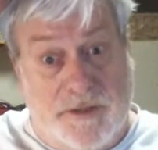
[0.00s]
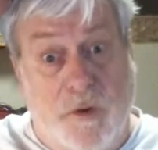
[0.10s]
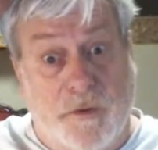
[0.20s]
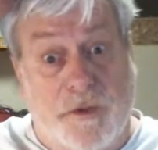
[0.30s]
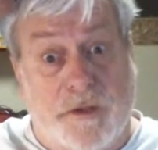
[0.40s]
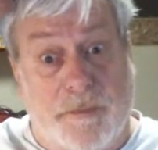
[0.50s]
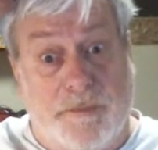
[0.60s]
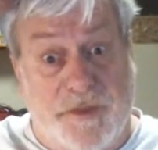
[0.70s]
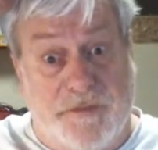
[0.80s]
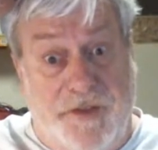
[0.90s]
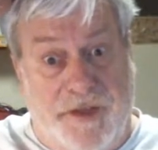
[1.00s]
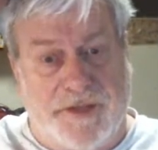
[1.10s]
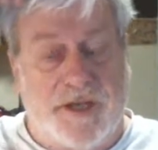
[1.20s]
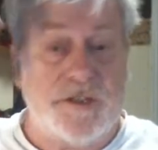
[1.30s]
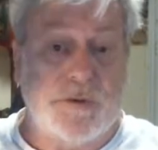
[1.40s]
go look up the
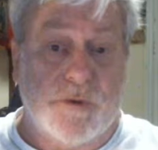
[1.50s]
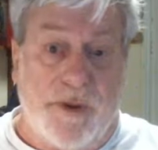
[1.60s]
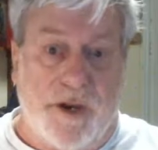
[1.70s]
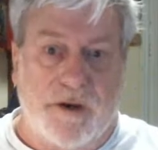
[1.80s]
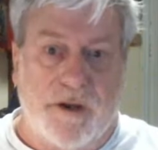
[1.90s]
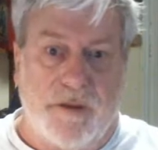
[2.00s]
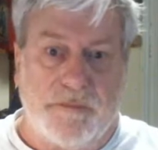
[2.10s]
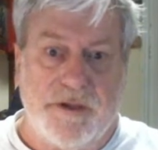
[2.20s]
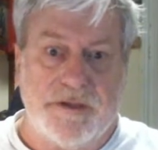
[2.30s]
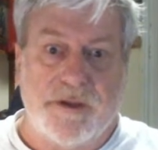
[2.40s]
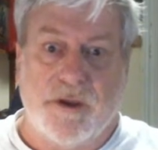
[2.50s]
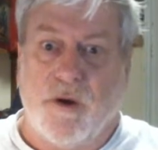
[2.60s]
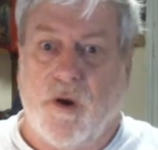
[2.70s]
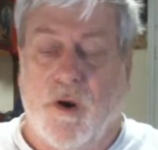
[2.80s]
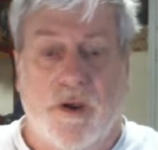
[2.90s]
foundation repair companies
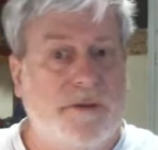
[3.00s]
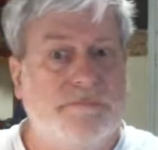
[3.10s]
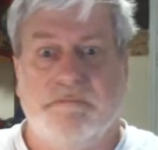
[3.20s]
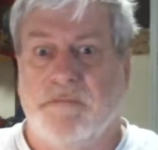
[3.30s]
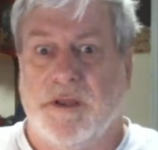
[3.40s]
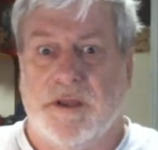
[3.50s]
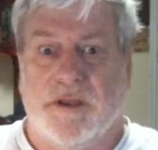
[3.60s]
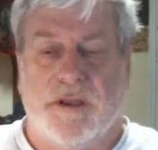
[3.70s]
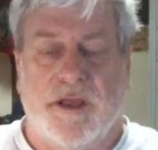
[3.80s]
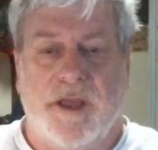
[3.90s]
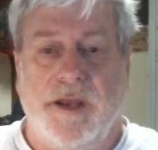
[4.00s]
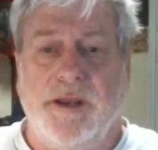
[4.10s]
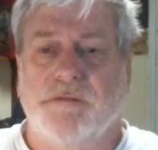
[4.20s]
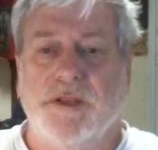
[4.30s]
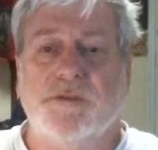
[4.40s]
on
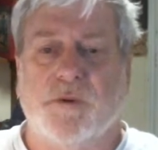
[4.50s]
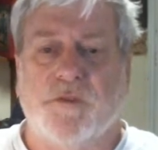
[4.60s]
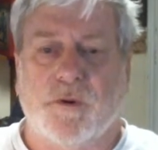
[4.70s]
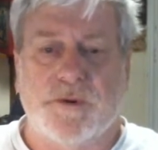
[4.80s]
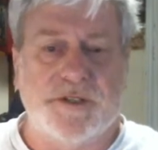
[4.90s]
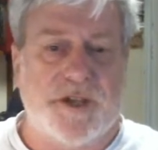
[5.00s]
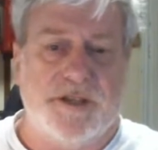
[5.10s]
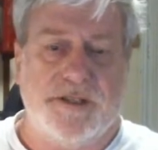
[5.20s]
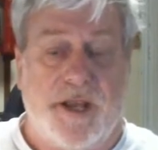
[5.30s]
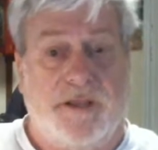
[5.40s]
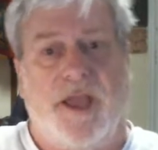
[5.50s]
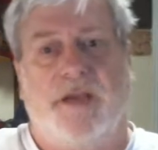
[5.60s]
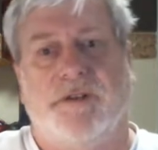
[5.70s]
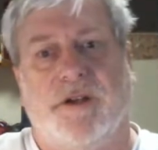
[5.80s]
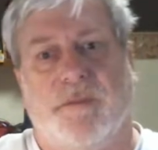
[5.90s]
any of these referral sites. Now, you
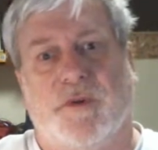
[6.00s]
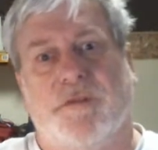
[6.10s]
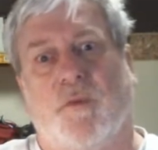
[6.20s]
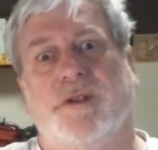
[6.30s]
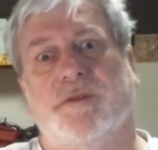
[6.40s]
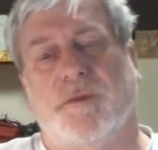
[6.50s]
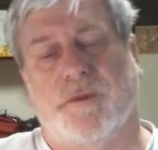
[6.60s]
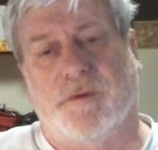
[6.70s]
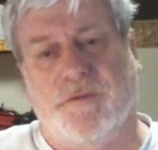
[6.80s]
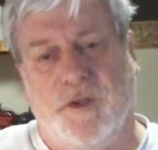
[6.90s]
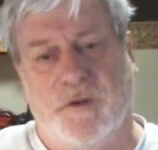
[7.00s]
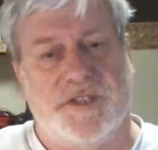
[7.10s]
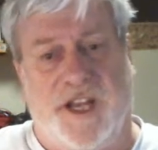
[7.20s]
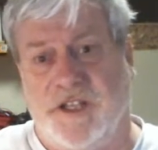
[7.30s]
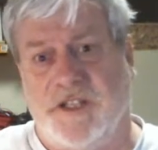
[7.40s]
have a number of the ones with
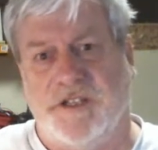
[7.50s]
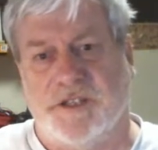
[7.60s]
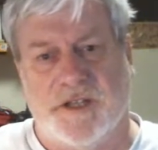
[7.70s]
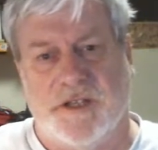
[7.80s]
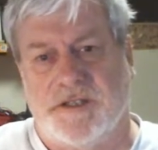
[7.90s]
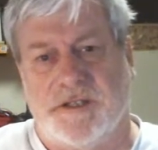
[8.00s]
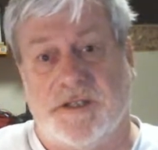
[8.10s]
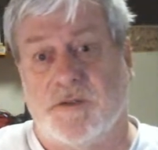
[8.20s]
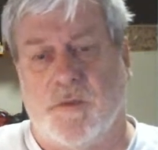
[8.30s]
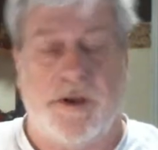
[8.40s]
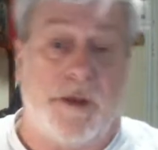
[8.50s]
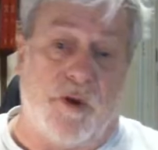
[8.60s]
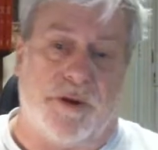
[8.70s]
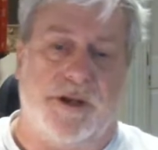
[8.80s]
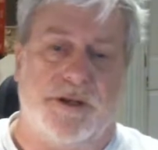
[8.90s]
reviews. Angie's List is one. I'm
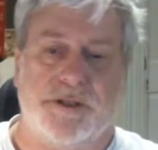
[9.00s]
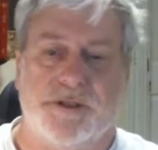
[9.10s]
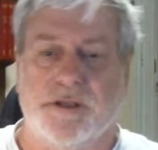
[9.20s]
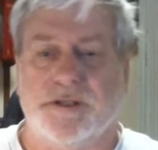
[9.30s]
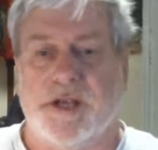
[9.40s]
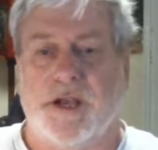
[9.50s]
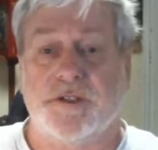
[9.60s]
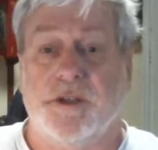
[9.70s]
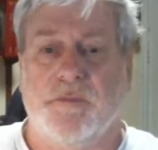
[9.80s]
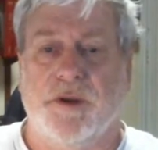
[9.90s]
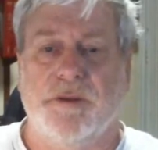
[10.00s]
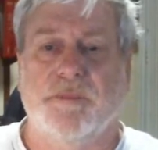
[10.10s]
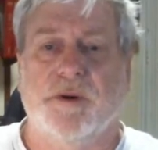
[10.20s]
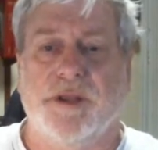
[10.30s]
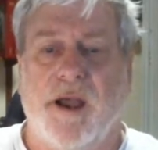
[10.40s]
on Angie's List, actually. I'm rated
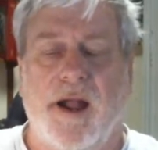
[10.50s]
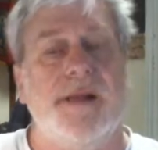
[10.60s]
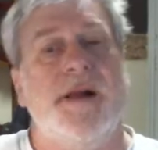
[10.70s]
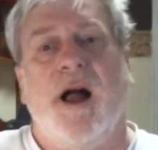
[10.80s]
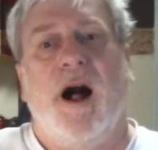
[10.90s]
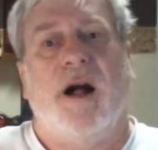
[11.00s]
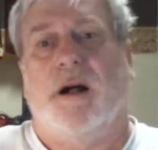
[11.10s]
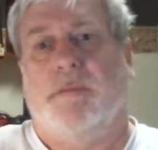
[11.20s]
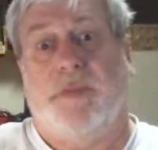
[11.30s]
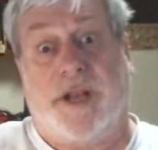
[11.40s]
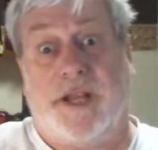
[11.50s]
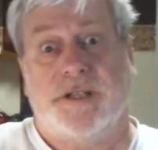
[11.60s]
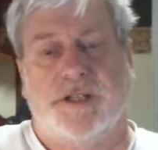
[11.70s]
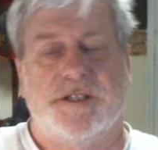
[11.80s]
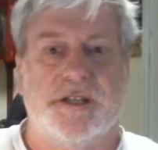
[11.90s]
pretty high. But
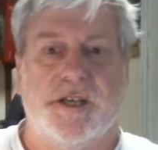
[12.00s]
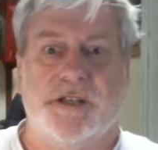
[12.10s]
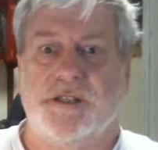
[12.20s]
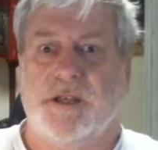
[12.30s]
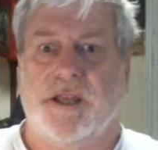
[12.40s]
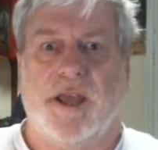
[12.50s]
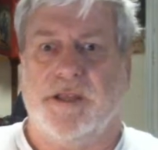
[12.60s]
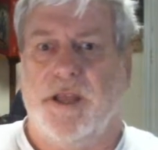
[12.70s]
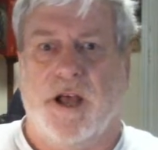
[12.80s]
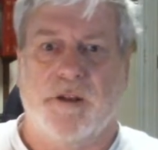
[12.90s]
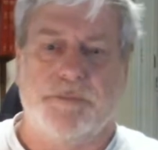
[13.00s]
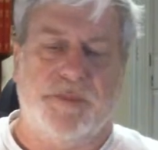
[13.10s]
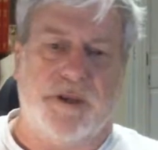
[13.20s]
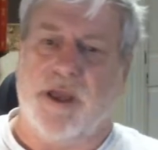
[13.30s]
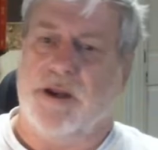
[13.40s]
Angie's List, you got Yelp,
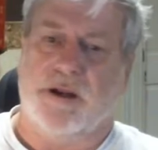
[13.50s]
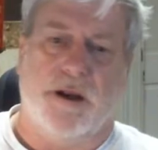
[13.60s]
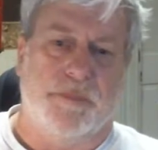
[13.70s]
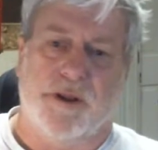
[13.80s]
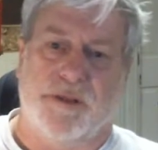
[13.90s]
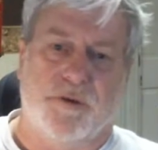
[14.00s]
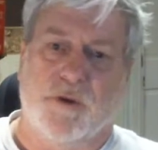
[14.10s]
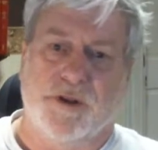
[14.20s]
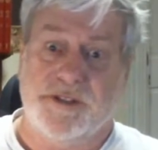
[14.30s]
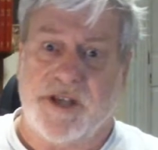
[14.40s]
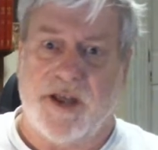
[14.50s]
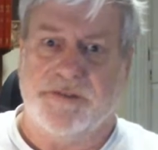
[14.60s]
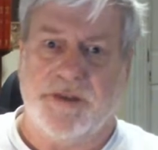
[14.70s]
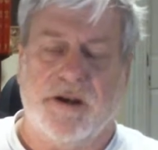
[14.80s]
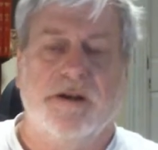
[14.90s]
you got a couple other ones
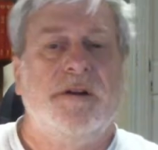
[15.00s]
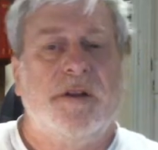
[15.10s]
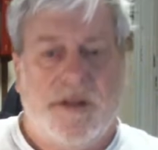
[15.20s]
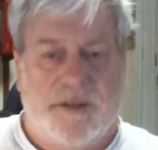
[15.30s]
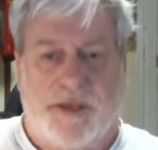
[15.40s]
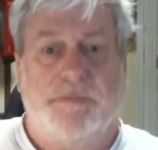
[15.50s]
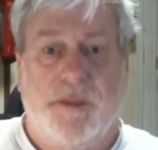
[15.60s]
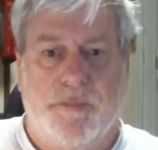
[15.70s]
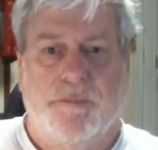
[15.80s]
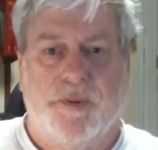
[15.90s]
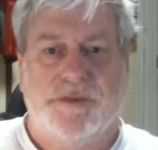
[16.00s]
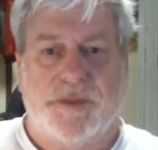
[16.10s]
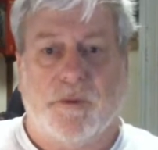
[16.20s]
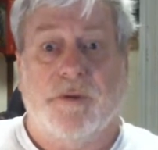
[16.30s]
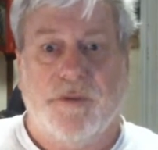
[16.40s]
out there that people put
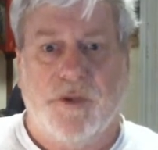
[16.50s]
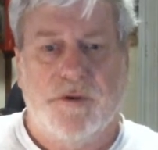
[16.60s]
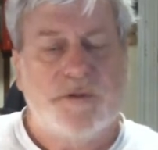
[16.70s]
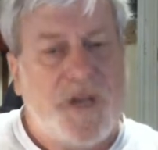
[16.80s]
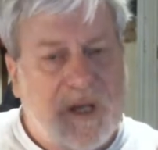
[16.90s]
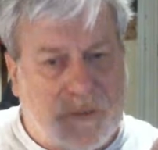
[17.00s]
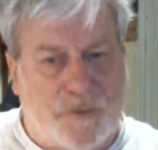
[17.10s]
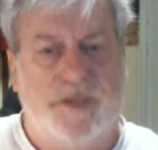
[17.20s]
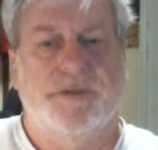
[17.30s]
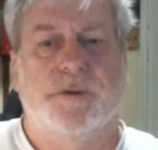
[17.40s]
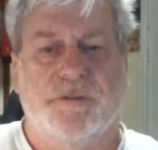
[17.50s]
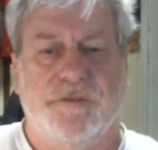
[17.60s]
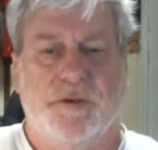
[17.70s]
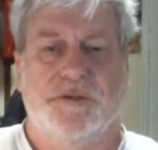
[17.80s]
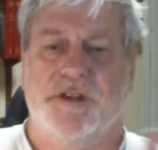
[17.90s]
their reviews. Read the
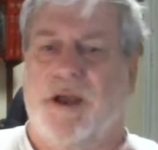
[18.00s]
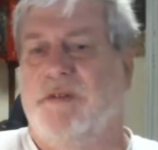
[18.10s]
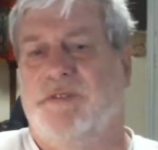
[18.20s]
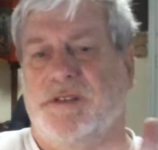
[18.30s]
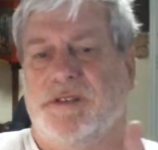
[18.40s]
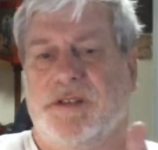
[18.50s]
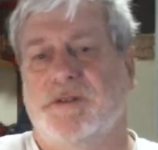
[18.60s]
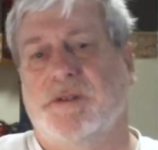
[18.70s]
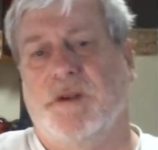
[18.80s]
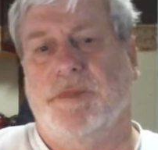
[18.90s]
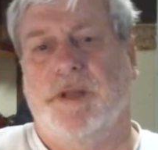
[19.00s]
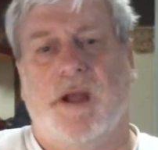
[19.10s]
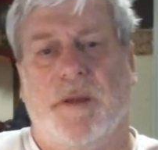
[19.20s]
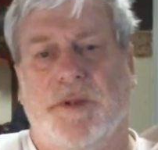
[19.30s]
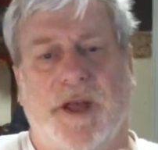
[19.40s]
reviews. Now, obviously, there's going to be a
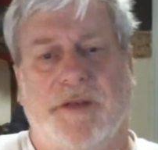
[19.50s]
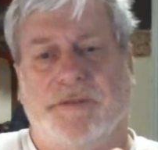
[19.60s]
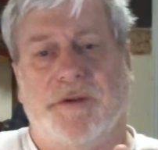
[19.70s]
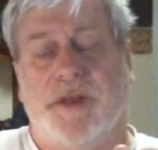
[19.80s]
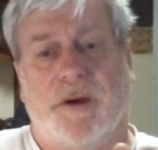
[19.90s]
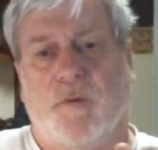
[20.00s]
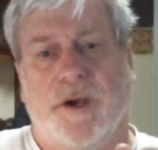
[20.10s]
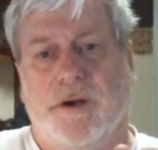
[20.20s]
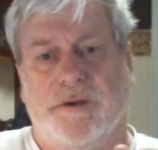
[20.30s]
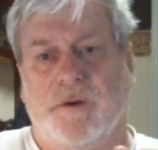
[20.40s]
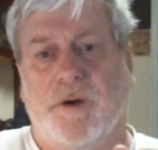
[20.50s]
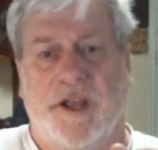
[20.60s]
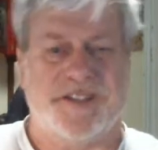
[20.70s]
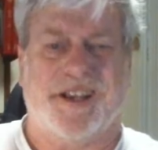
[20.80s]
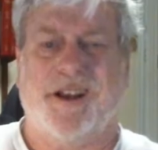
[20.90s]
couple out there that are weird and
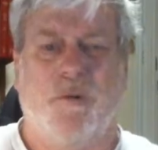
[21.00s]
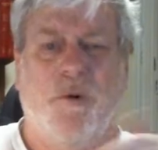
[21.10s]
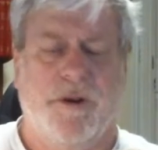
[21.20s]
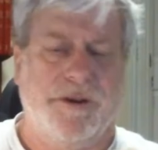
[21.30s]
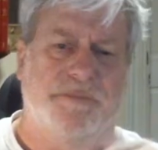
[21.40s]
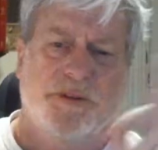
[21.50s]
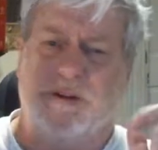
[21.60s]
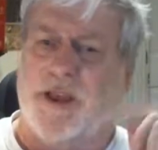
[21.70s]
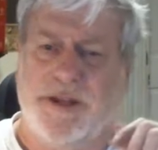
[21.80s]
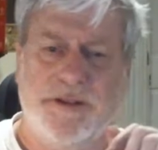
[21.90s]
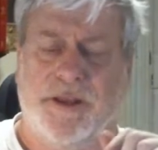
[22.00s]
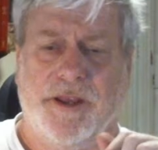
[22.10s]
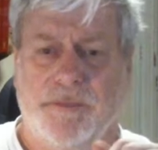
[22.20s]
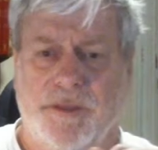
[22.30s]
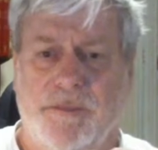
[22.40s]
cranks. I got one. The guy didn't
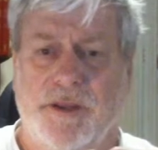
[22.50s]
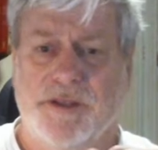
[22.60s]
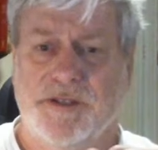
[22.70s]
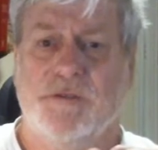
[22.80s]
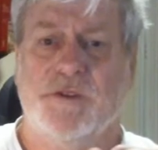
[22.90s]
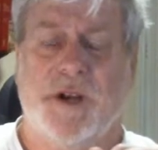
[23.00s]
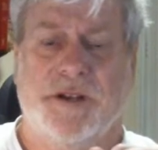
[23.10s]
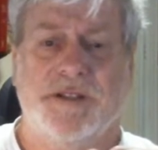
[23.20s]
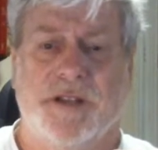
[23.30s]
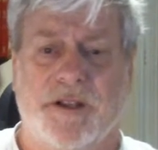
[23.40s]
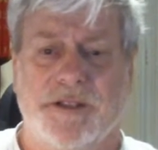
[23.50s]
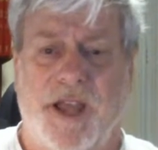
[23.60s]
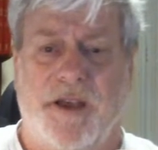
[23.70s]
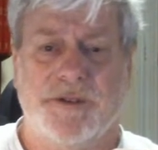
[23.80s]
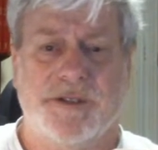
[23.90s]
like me because he was trying to sell his
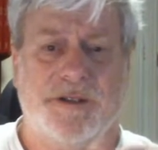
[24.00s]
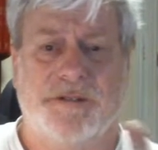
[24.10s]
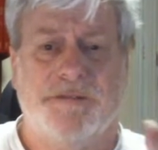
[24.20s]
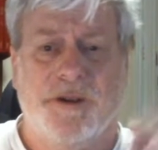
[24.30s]
house, and